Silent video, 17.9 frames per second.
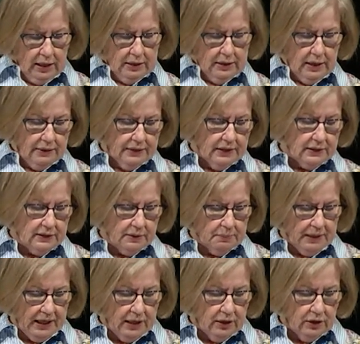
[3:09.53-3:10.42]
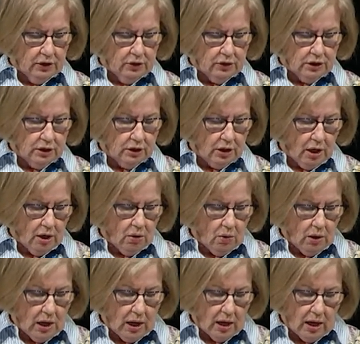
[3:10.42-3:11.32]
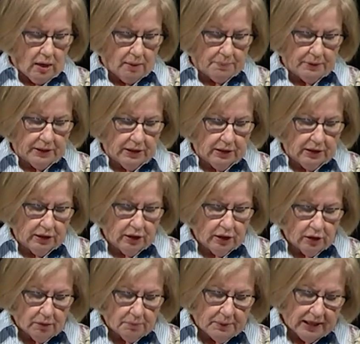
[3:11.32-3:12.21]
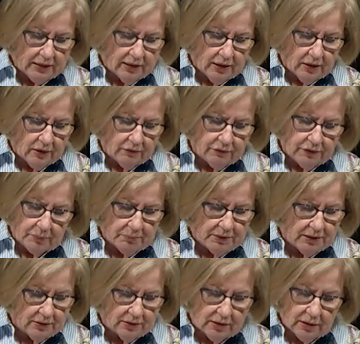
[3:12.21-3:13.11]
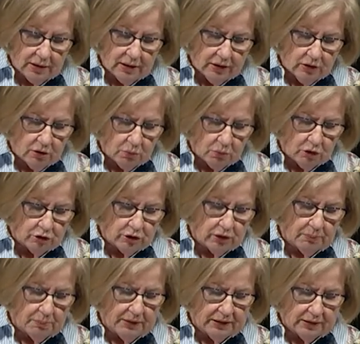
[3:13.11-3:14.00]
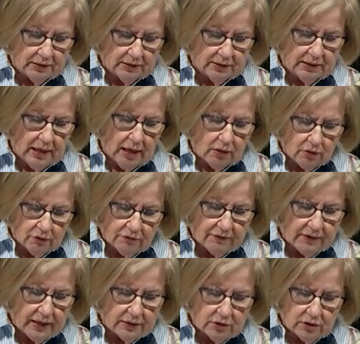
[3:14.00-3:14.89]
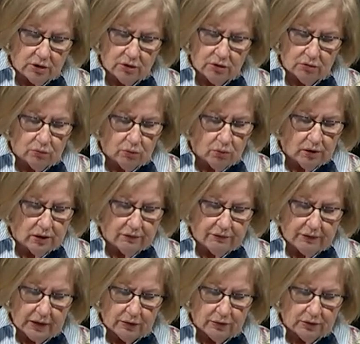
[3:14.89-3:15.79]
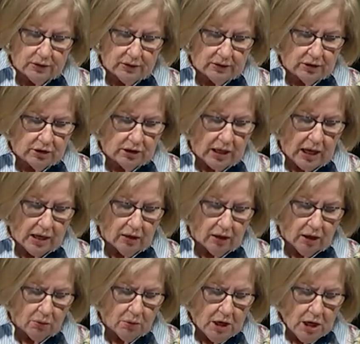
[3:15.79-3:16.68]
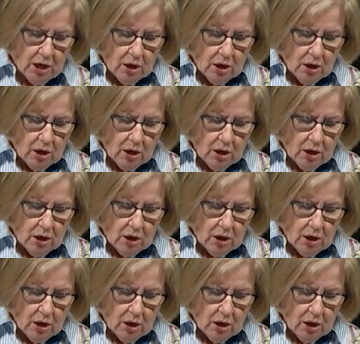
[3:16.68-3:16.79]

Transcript: Now this man used to go up year by year from his city to worship and to sacrifice to the Lord of hosts at Shiloh,